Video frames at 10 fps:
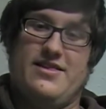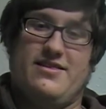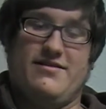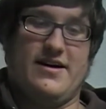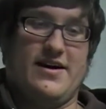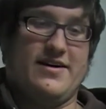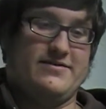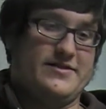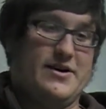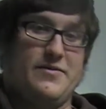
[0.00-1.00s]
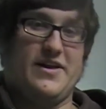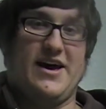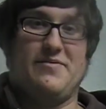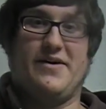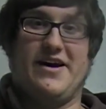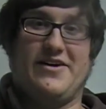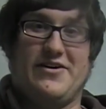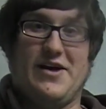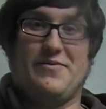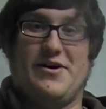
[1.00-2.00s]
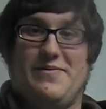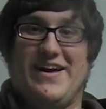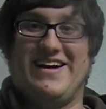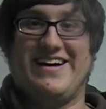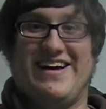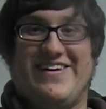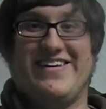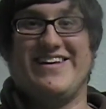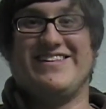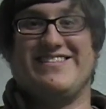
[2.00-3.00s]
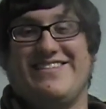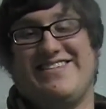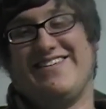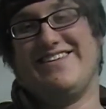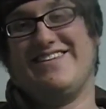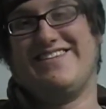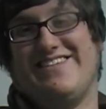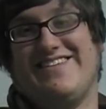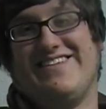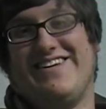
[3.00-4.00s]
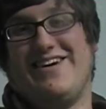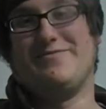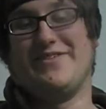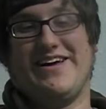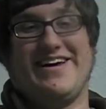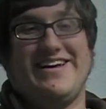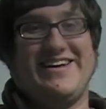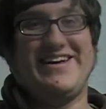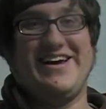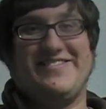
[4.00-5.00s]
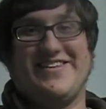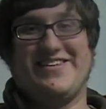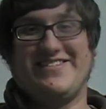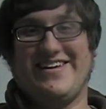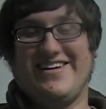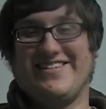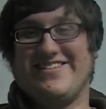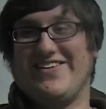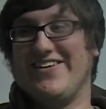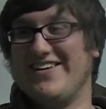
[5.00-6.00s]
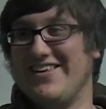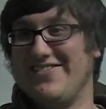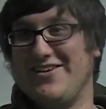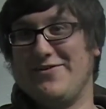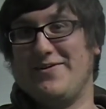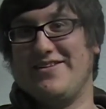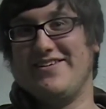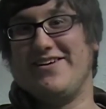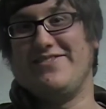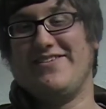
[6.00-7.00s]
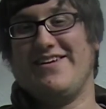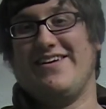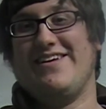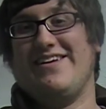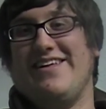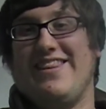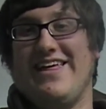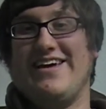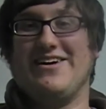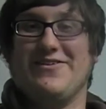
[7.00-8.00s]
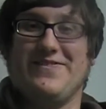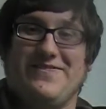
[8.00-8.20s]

I'm glad my grandpa made it out, and I'm glad he came to the States so I could live here myself. Thank you.